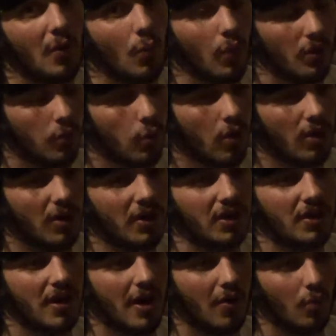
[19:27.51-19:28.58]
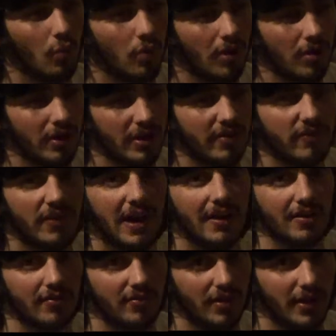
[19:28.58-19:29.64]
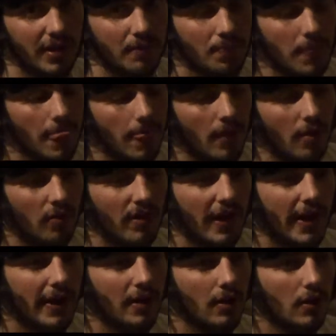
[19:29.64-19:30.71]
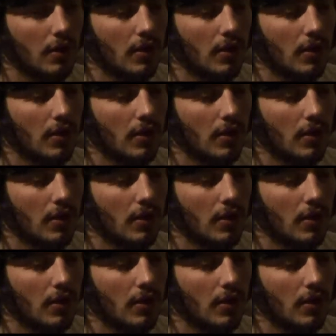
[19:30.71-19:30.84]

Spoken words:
would work, you know, really effectively. Okay,